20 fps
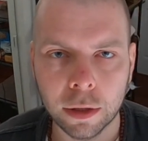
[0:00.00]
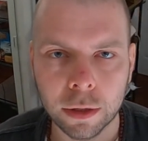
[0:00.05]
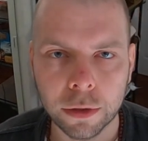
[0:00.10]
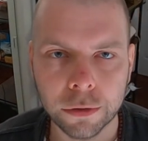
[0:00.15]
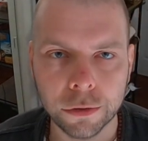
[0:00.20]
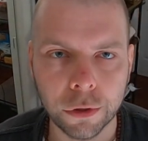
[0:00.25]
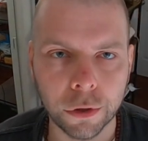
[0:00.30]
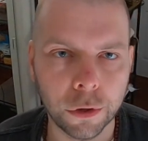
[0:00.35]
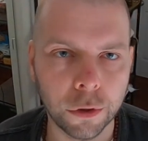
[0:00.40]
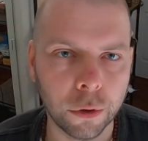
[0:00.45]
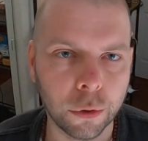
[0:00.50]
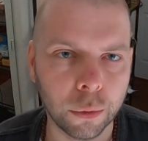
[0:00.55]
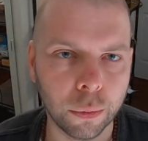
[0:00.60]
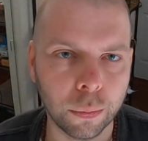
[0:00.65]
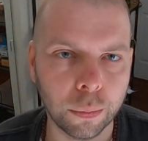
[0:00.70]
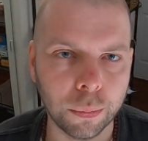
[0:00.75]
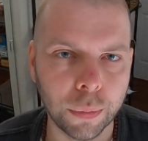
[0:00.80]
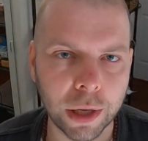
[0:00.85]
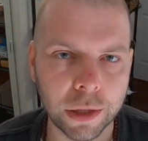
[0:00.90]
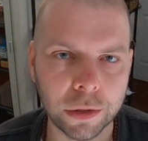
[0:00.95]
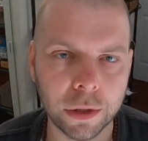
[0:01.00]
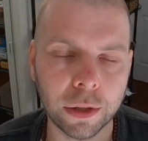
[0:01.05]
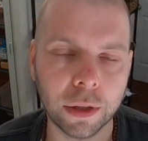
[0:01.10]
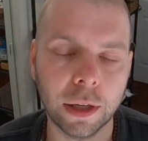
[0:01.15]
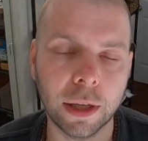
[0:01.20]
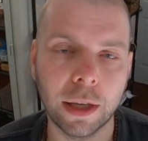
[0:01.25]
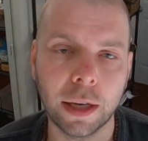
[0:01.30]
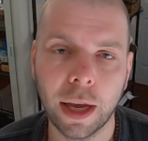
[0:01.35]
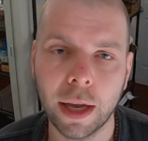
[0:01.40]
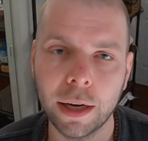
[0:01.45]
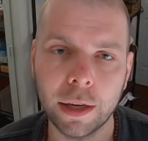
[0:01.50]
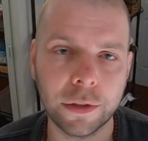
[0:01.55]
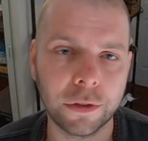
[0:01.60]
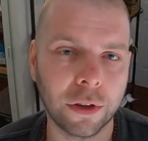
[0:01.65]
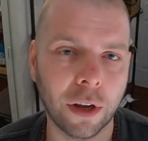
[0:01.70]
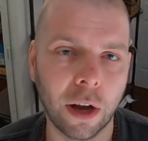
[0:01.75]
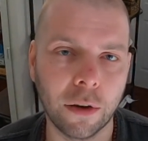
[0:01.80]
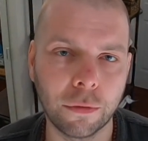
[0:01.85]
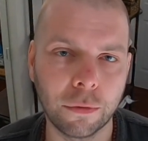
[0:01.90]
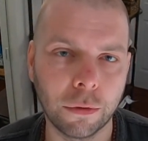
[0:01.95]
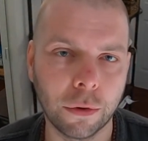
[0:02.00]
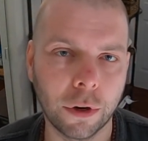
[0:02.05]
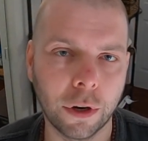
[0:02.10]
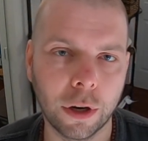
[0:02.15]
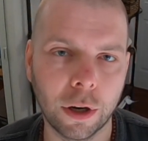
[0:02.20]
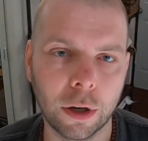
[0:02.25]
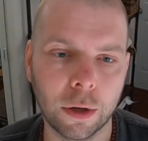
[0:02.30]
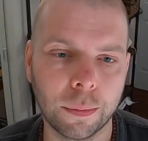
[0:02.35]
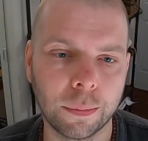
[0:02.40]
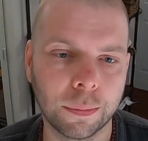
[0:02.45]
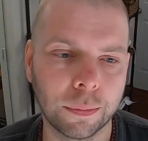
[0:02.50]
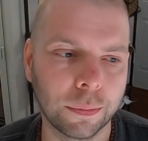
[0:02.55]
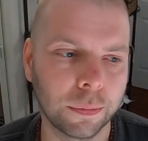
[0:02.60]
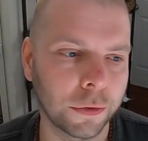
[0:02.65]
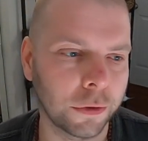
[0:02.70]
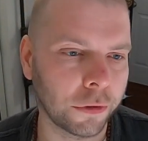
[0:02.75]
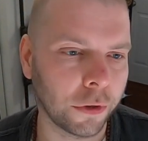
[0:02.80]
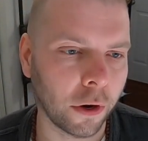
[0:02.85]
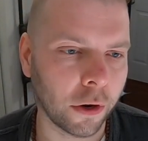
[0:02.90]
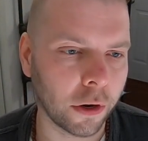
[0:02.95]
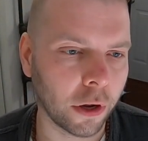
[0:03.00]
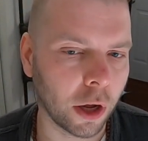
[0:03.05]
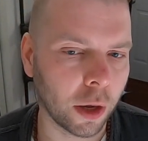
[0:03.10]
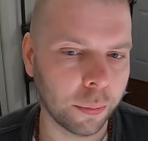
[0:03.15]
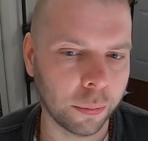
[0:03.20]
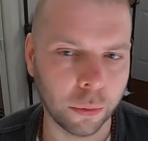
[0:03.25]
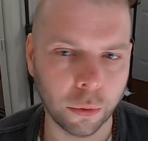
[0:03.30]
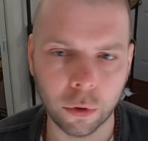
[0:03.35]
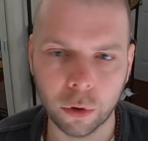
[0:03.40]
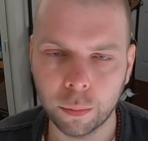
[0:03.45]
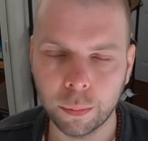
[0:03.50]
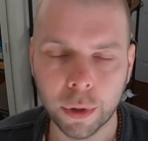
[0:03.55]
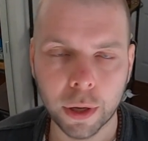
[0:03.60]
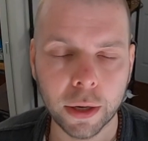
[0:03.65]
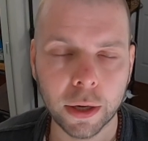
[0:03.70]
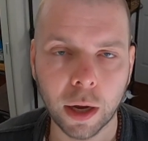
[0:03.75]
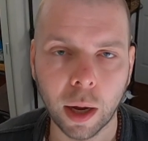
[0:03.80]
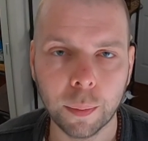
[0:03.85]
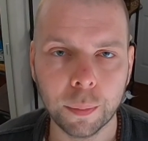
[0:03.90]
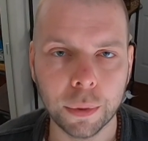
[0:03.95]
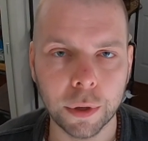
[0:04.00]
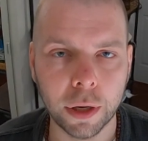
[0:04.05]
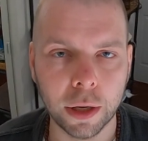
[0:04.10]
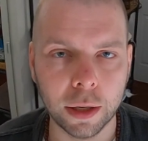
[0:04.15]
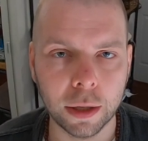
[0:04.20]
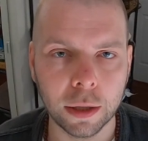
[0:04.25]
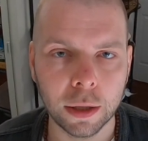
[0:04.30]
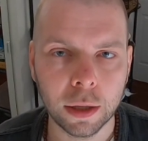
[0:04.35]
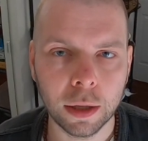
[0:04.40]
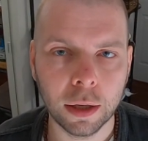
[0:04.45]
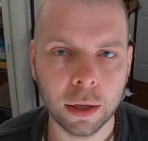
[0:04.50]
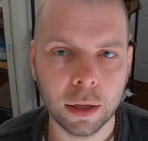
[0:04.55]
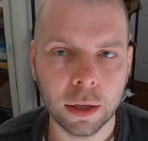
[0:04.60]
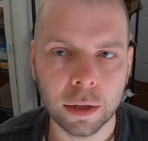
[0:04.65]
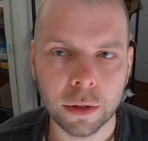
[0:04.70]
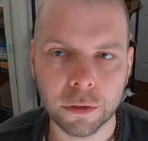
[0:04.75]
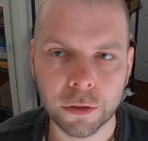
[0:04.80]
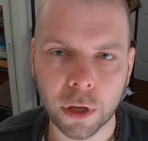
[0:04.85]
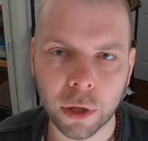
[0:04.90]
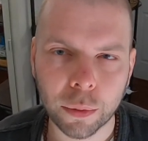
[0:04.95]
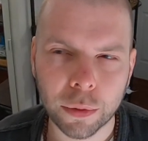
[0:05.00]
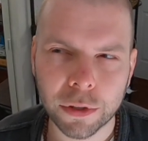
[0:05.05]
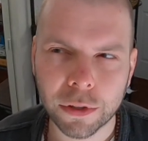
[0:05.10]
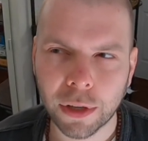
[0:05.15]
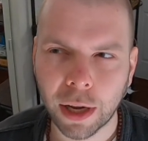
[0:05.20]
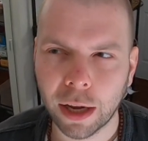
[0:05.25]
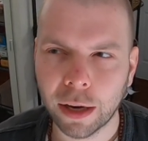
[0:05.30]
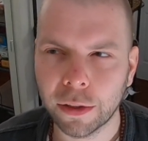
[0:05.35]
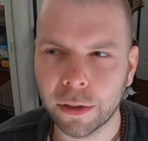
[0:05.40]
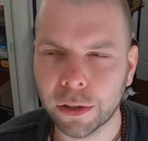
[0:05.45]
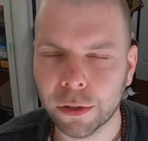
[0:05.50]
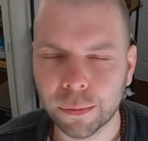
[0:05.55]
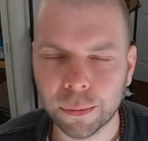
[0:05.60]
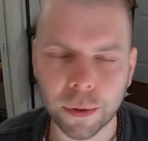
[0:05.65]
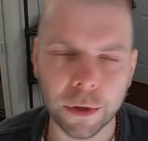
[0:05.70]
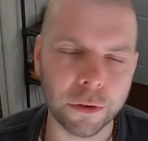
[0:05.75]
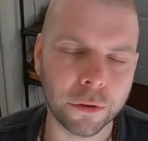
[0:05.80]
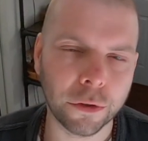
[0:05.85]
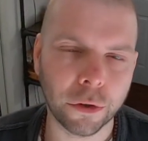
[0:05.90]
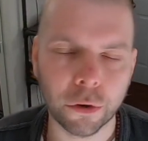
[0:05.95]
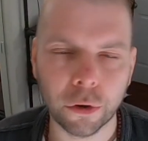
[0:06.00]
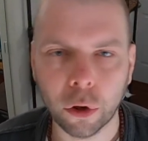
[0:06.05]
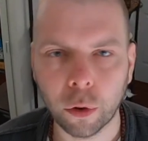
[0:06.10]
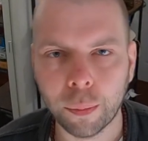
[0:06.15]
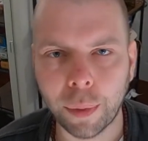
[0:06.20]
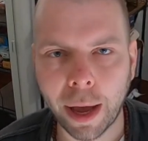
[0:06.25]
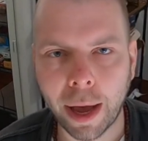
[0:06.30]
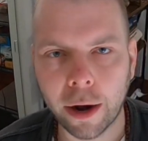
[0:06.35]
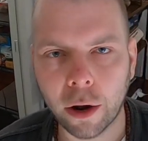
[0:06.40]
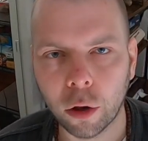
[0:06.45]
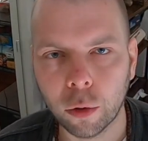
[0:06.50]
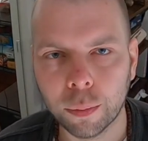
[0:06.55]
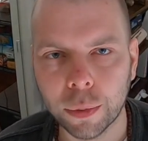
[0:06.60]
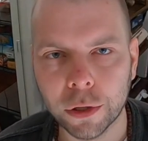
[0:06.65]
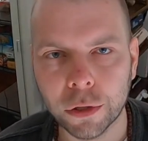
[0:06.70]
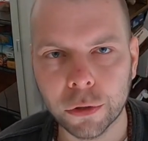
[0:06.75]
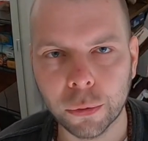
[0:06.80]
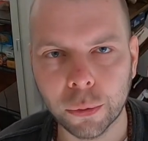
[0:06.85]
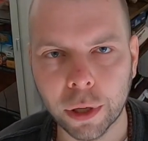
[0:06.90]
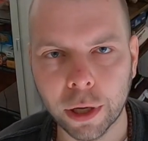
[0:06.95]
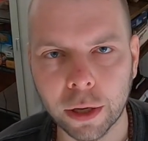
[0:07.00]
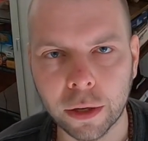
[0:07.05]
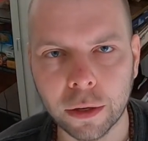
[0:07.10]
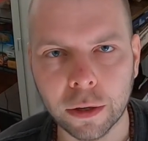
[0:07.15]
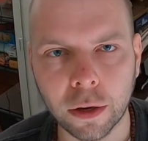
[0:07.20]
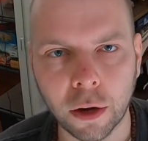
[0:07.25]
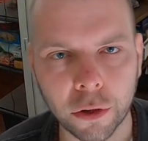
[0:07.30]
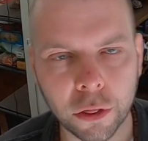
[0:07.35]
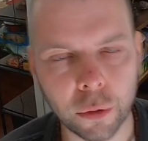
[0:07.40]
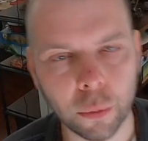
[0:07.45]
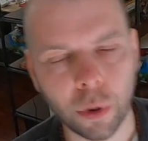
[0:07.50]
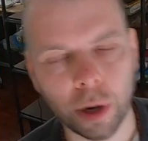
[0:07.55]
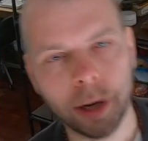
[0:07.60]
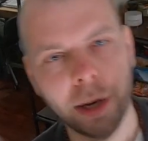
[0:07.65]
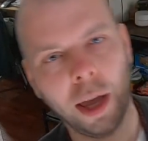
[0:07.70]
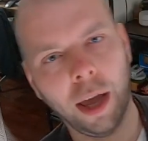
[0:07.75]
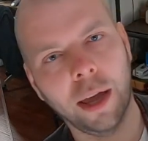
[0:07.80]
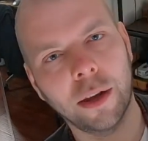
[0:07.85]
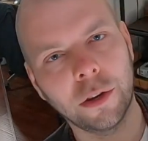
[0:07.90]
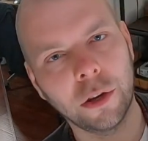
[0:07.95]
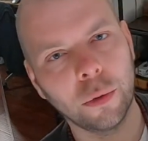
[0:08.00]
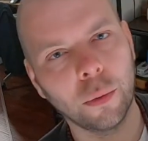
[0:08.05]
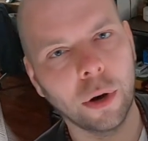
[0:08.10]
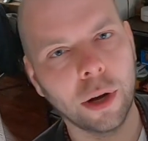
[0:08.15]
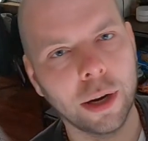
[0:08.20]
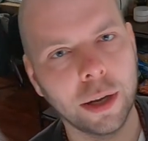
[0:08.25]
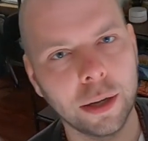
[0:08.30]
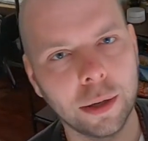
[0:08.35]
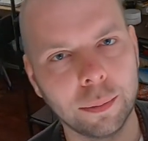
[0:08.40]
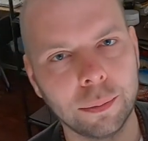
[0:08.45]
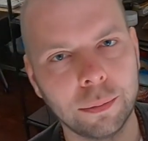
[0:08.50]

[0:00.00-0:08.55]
So basically in any software startup or big company, there's always kind of this internal battle between, on the one hand, you want to